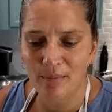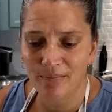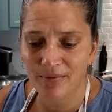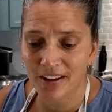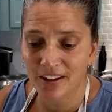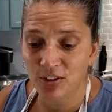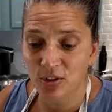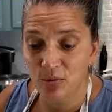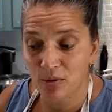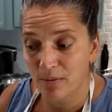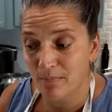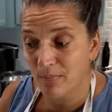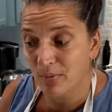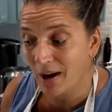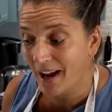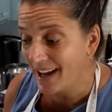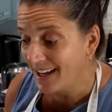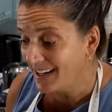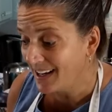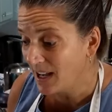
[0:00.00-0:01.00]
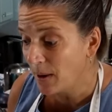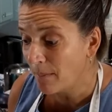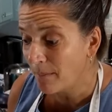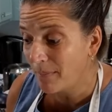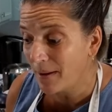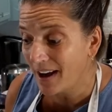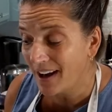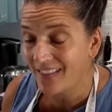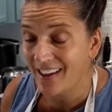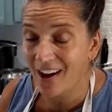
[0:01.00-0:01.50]
Um, they'll do it with bread,
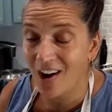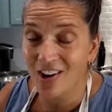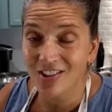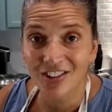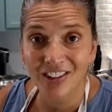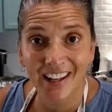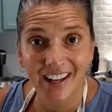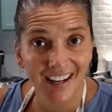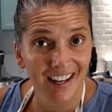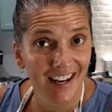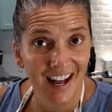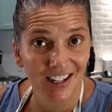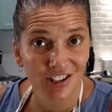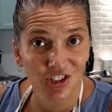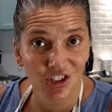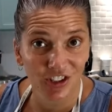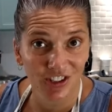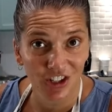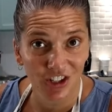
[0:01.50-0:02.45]
but they also like it